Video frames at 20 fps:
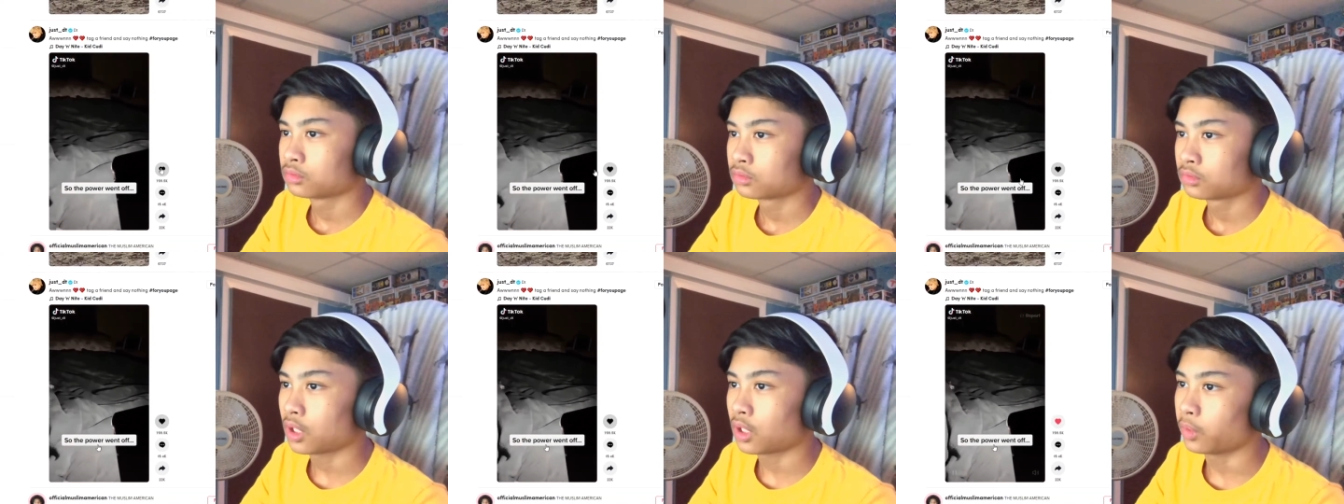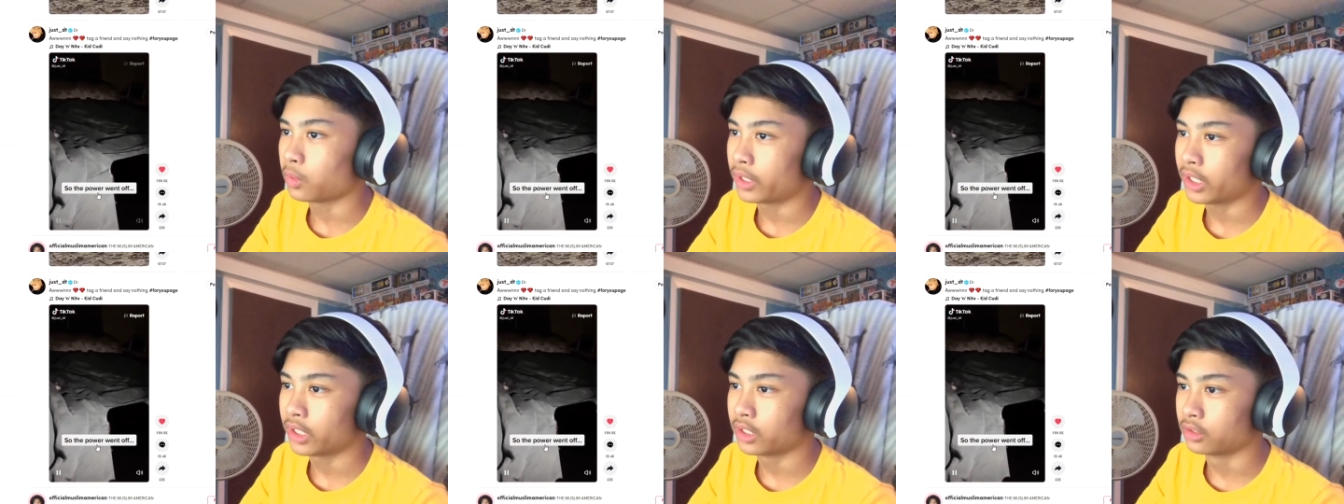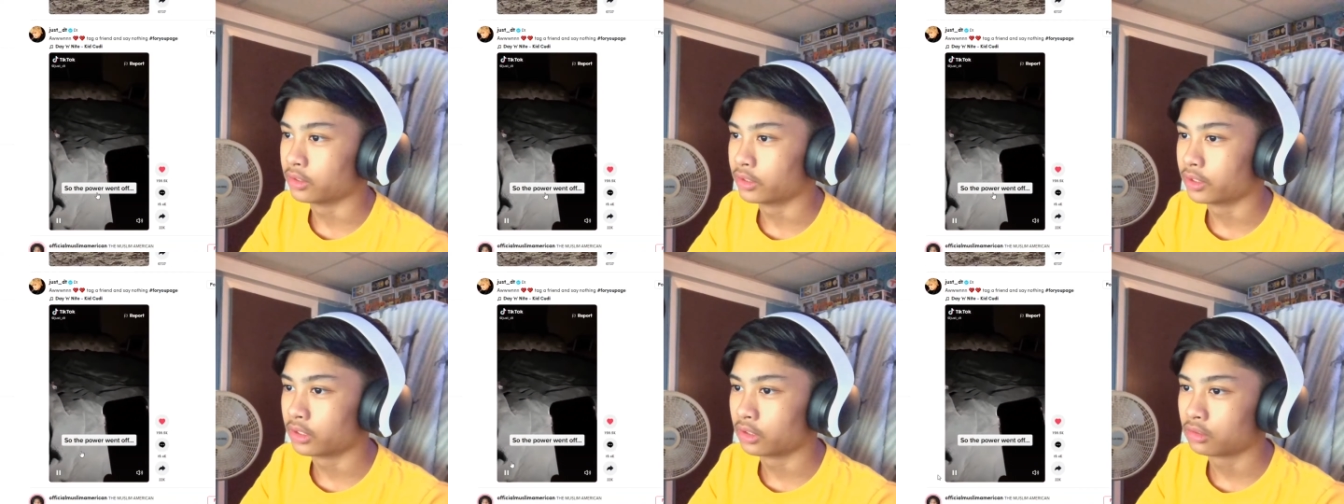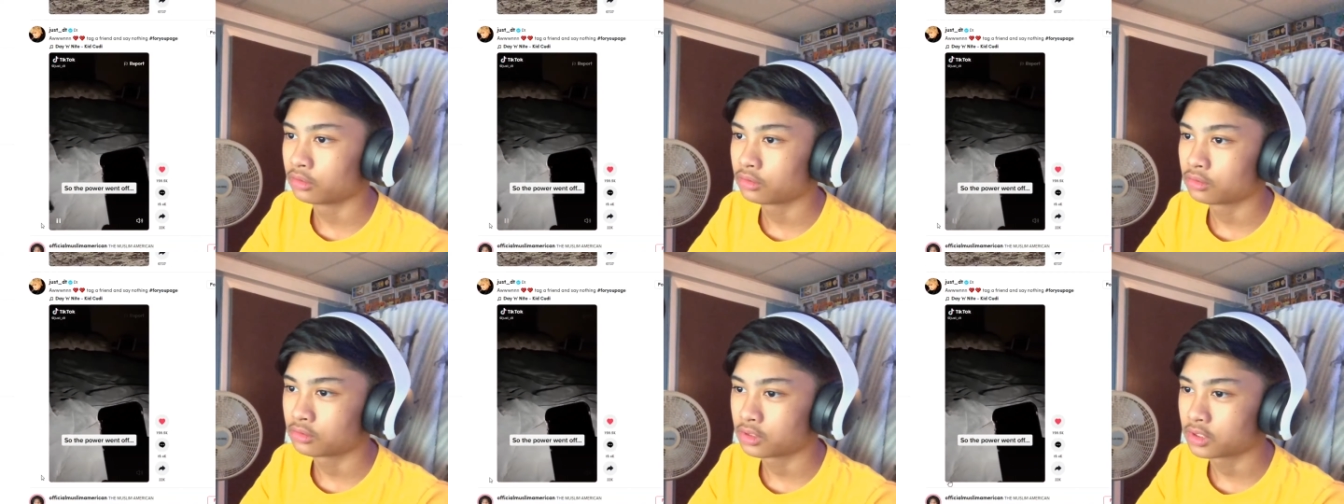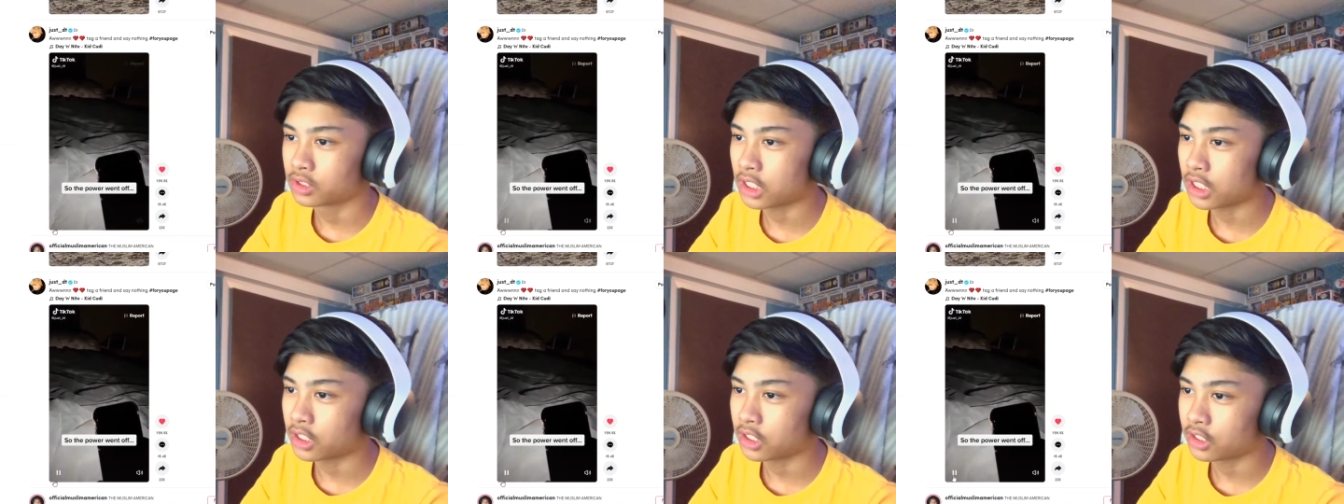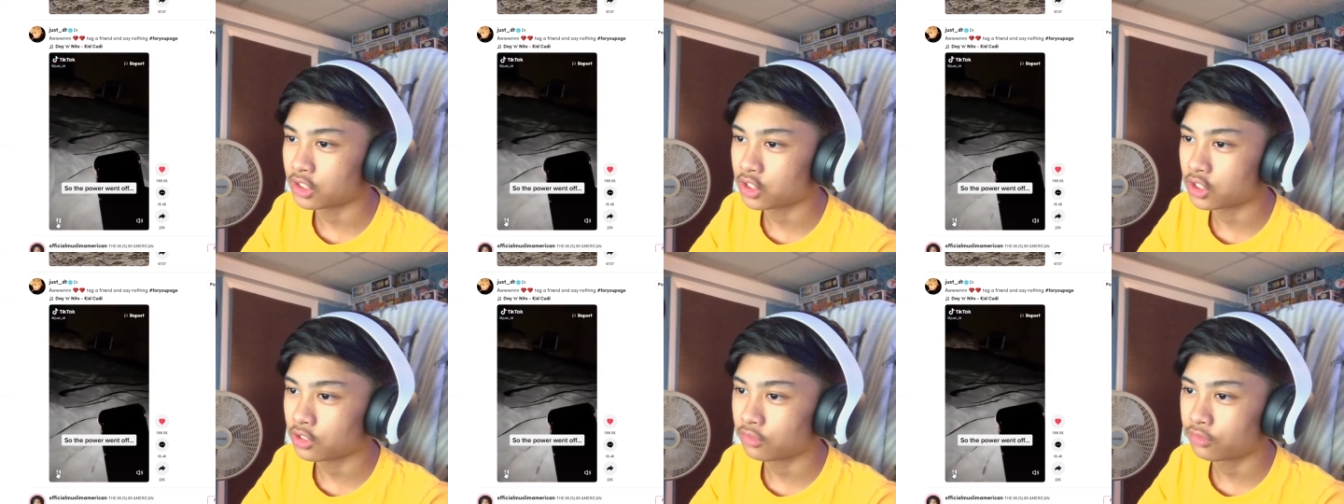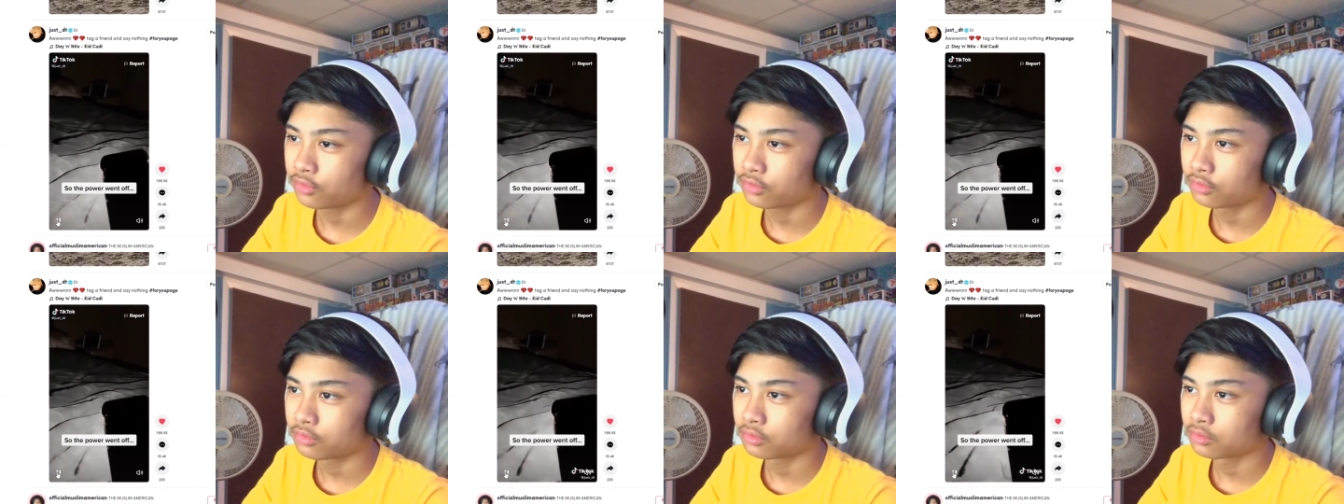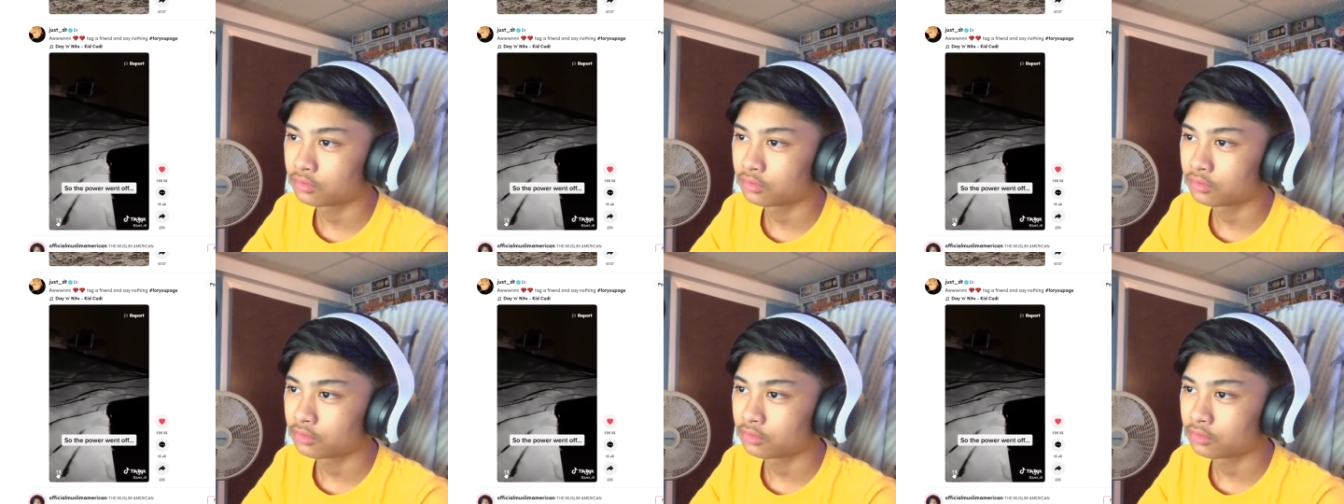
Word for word: Oh, hell no. This ain't it, Chief.